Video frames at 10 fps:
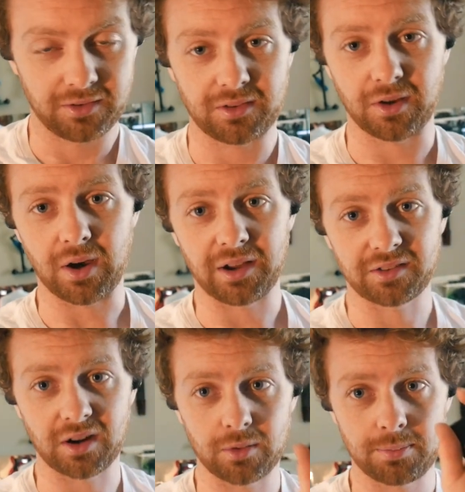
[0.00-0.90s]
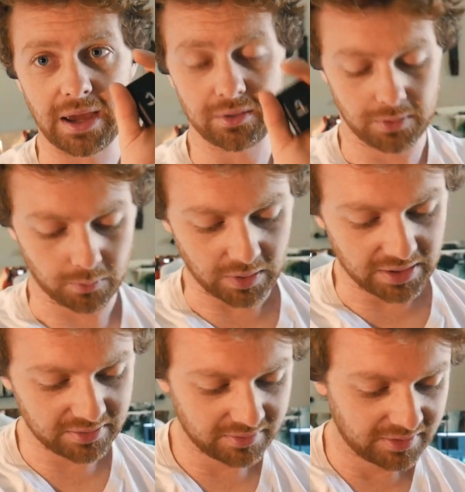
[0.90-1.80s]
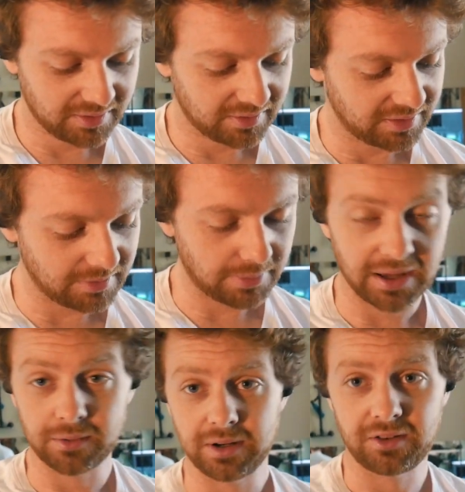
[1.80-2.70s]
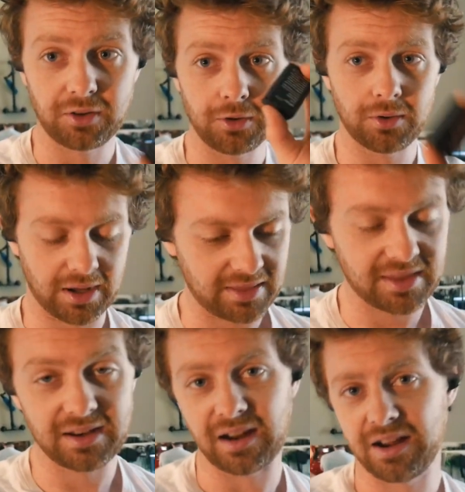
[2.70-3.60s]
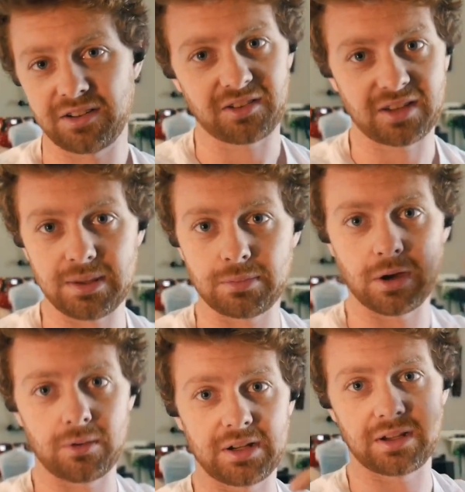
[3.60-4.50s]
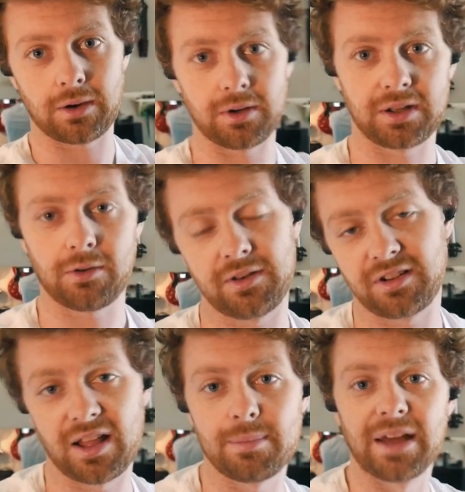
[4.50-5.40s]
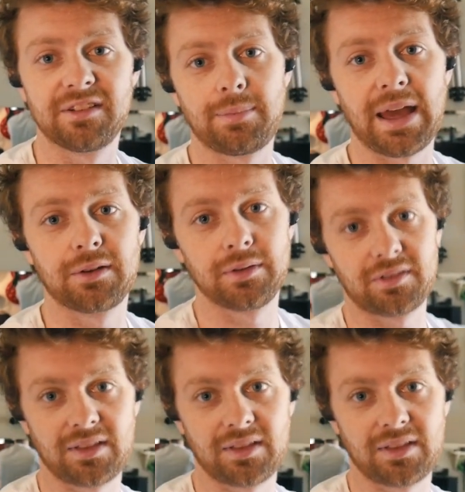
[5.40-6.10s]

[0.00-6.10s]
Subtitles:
So I start with battery one, then battery two, and then I just keep going and going and going until I'm out of batteries.